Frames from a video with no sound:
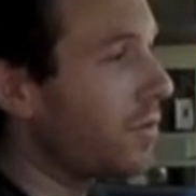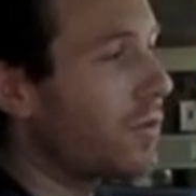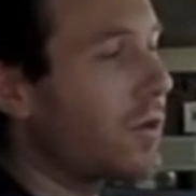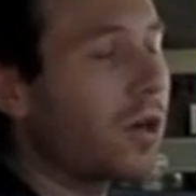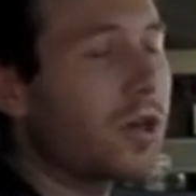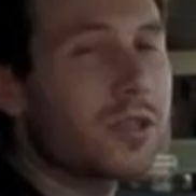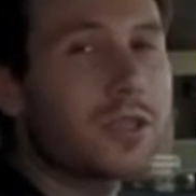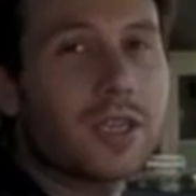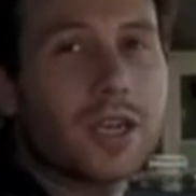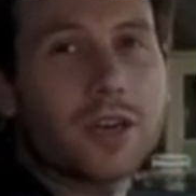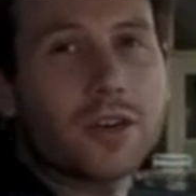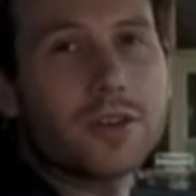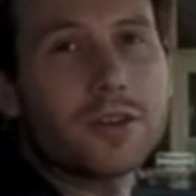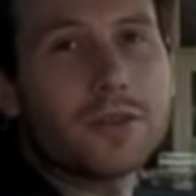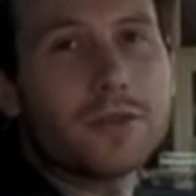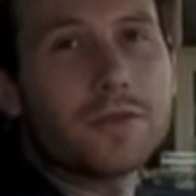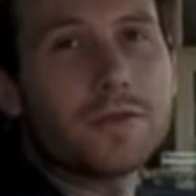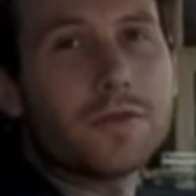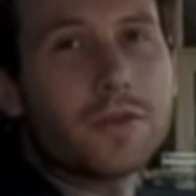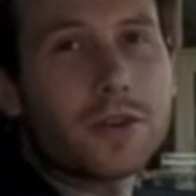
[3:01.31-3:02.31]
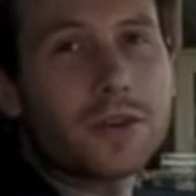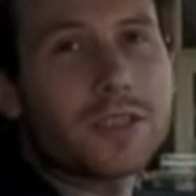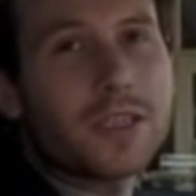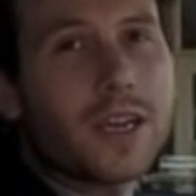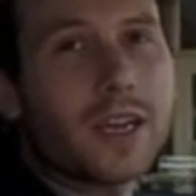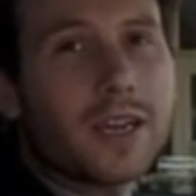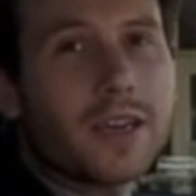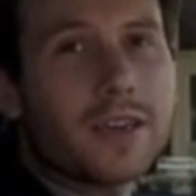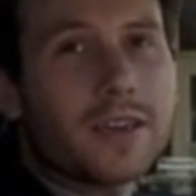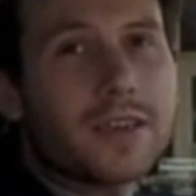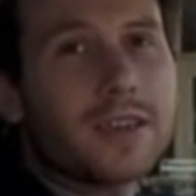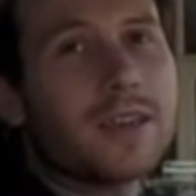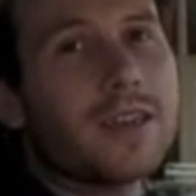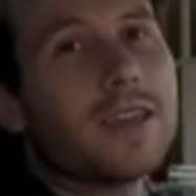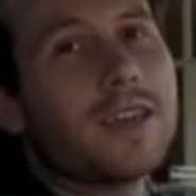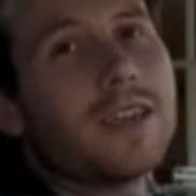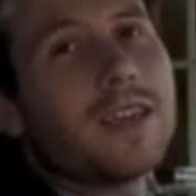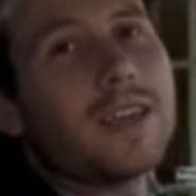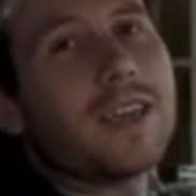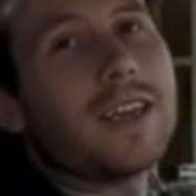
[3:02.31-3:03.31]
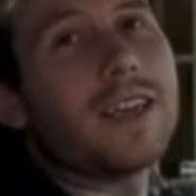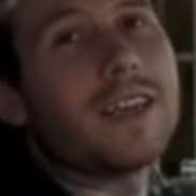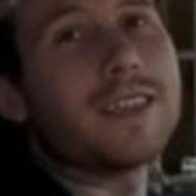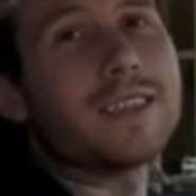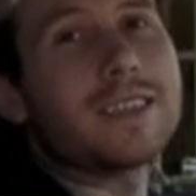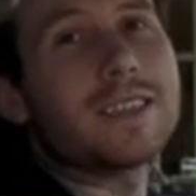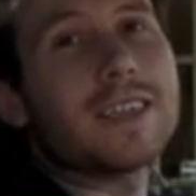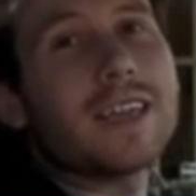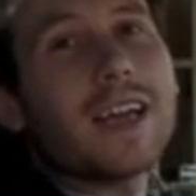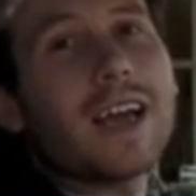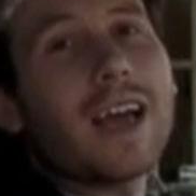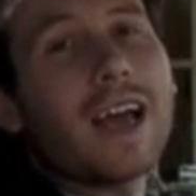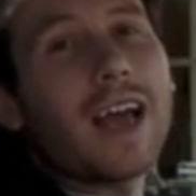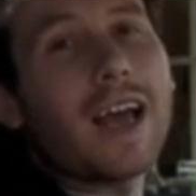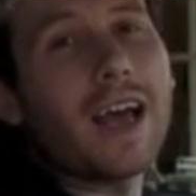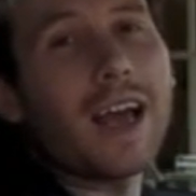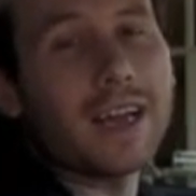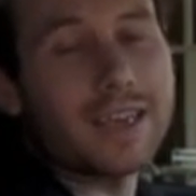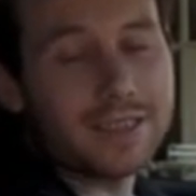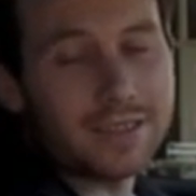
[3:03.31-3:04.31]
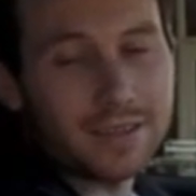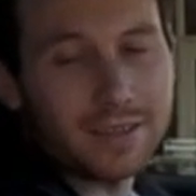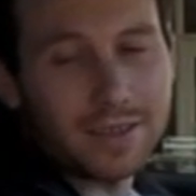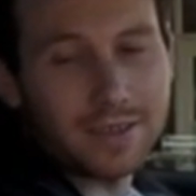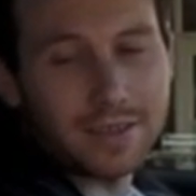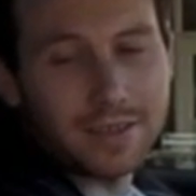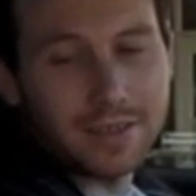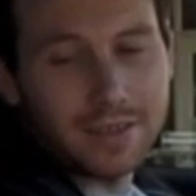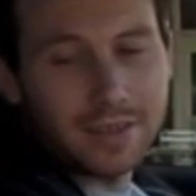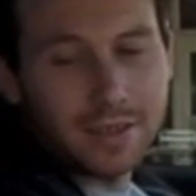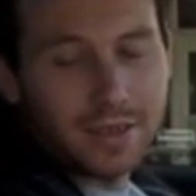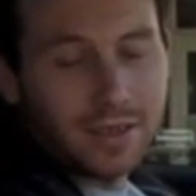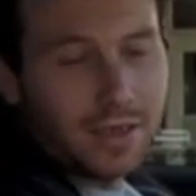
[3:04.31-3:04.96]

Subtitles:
Well, I'll tell you firsthand, it's excellent.